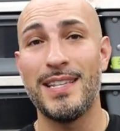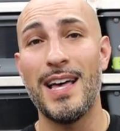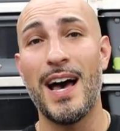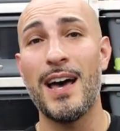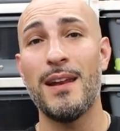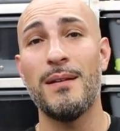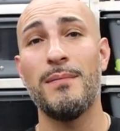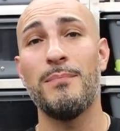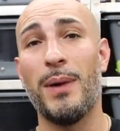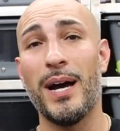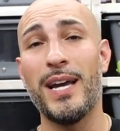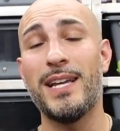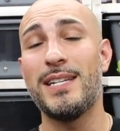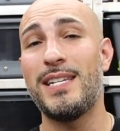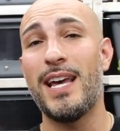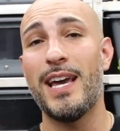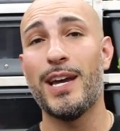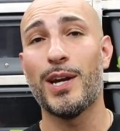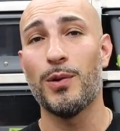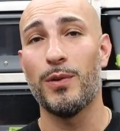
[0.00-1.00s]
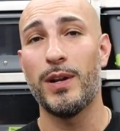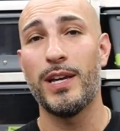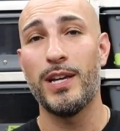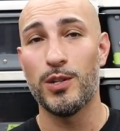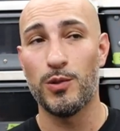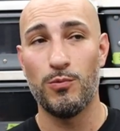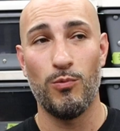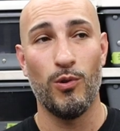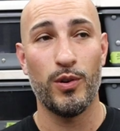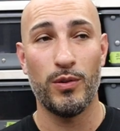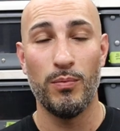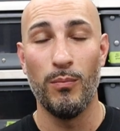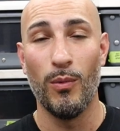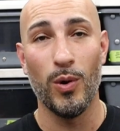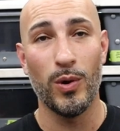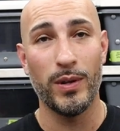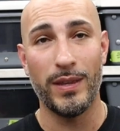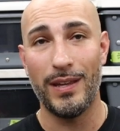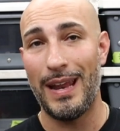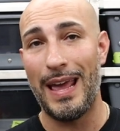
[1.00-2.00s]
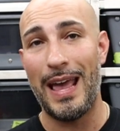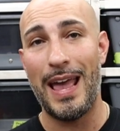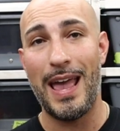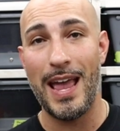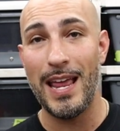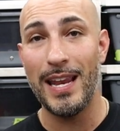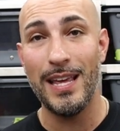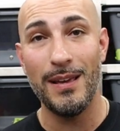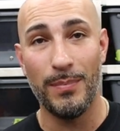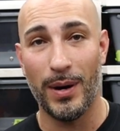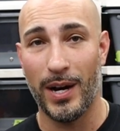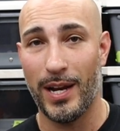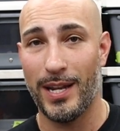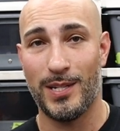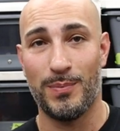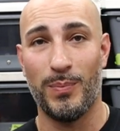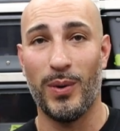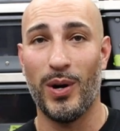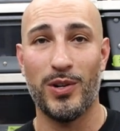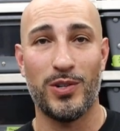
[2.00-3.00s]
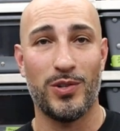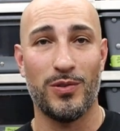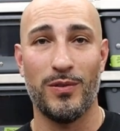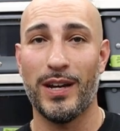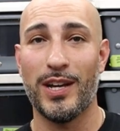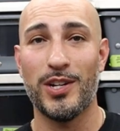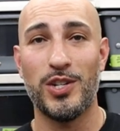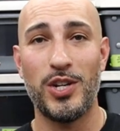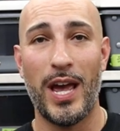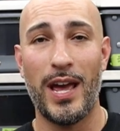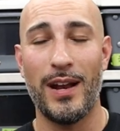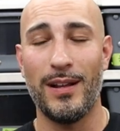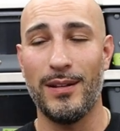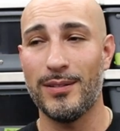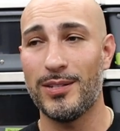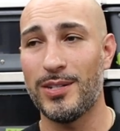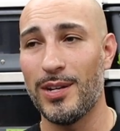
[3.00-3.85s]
That my integrity is worth more than anybody sponsoring a channel.